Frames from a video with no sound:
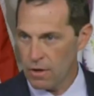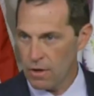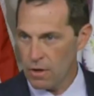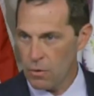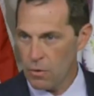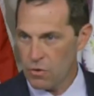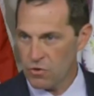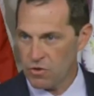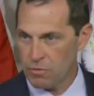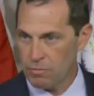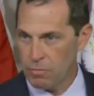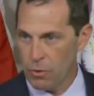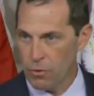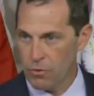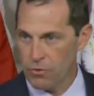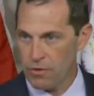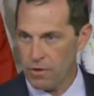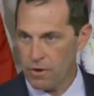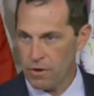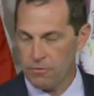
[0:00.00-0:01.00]
which is
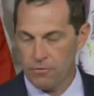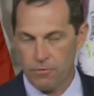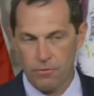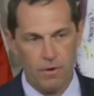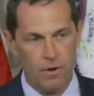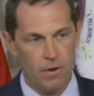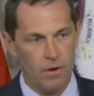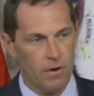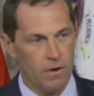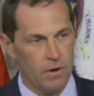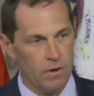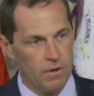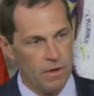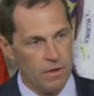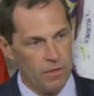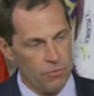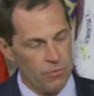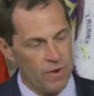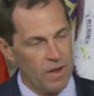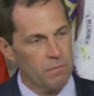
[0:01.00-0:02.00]
both a
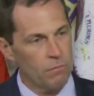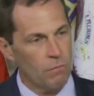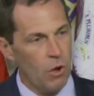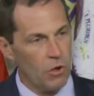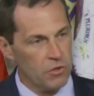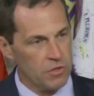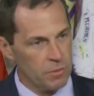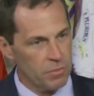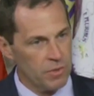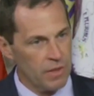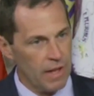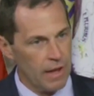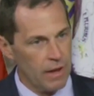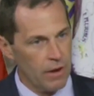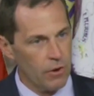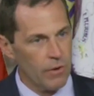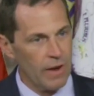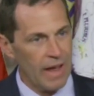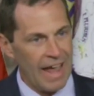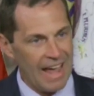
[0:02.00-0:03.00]
threat
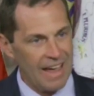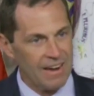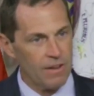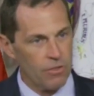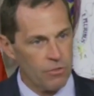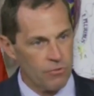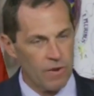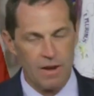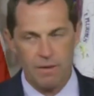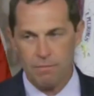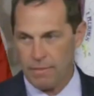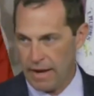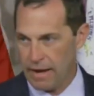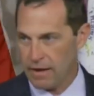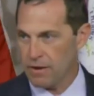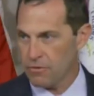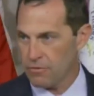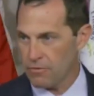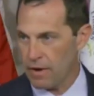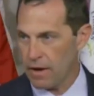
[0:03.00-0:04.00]
multiplier and a threat
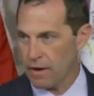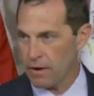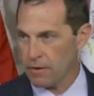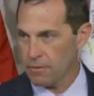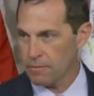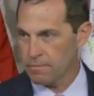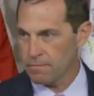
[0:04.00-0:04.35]
magnifier.